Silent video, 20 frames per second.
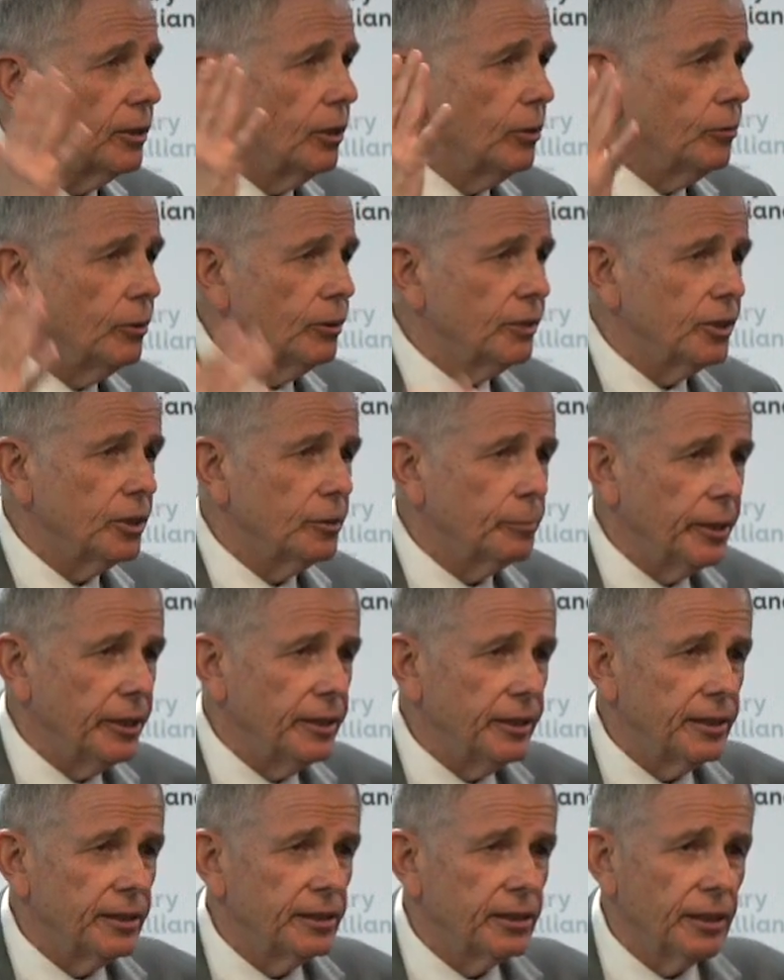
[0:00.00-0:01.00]
Commonwealth is
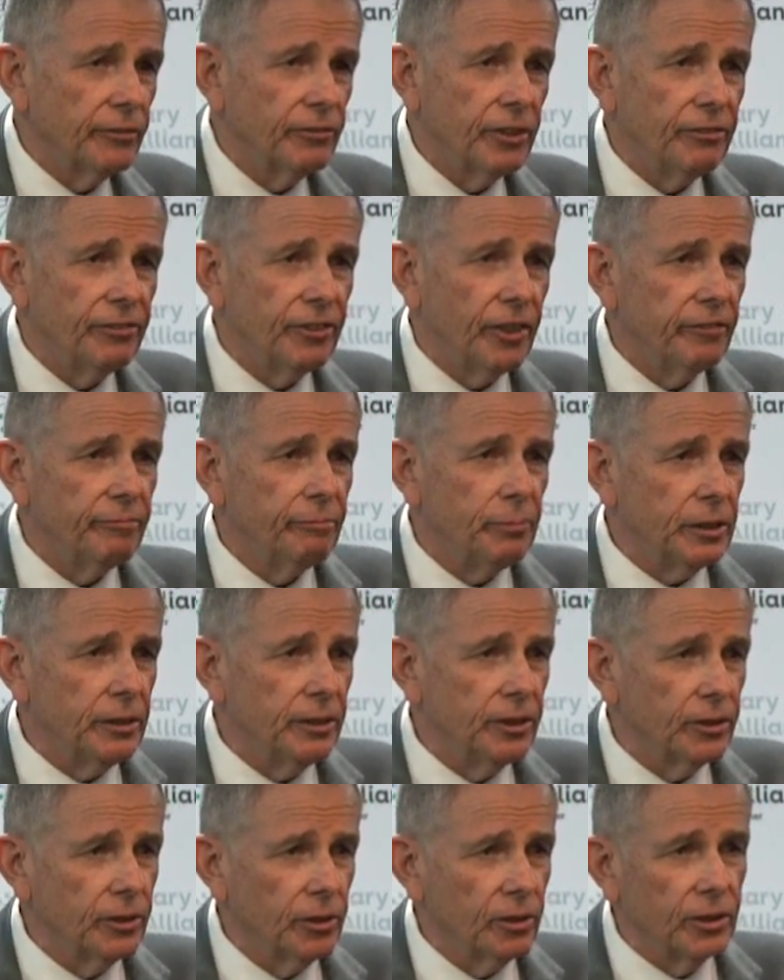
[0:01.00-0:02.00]
spending $75
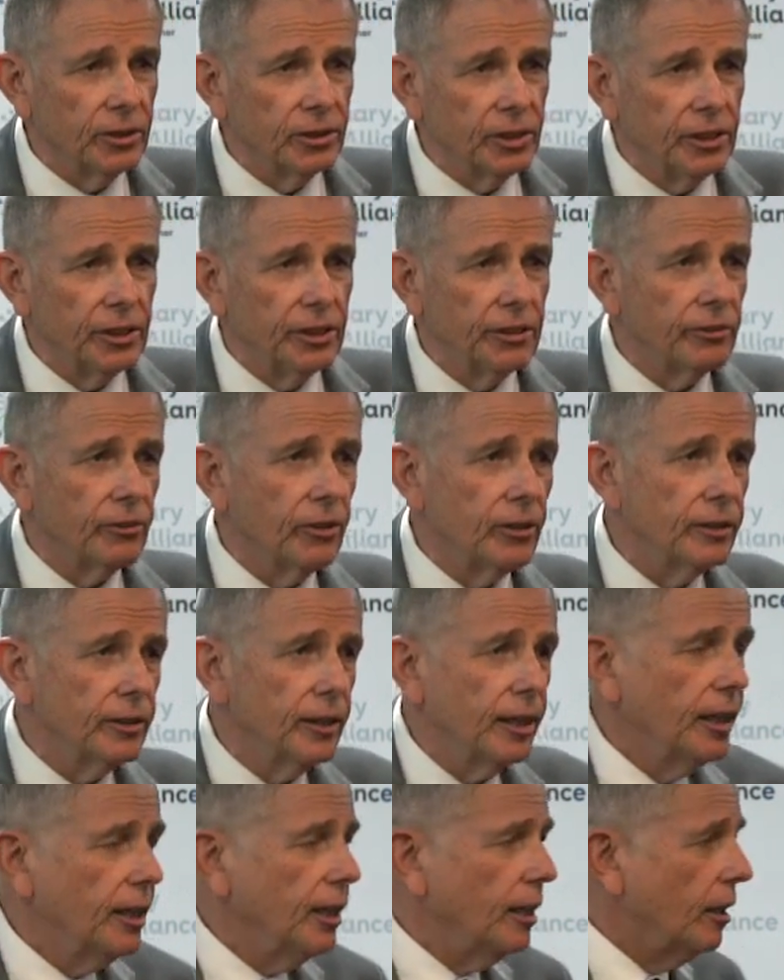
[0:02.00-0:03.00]
billion a year on
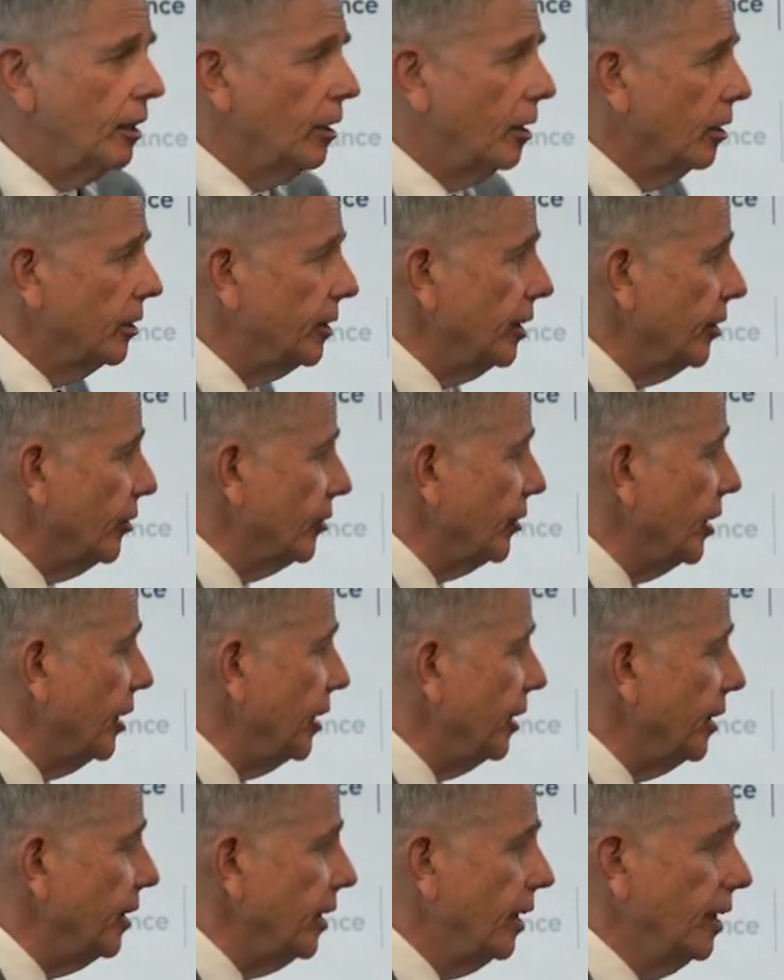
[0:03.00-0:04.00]

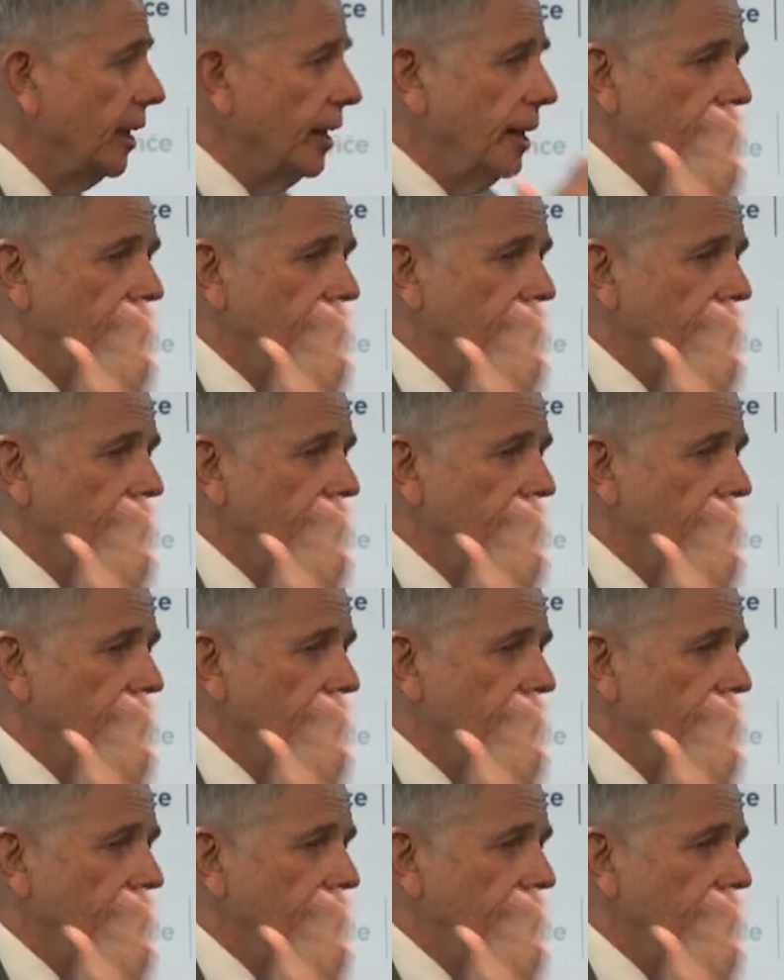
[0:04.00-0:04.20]
healthcare.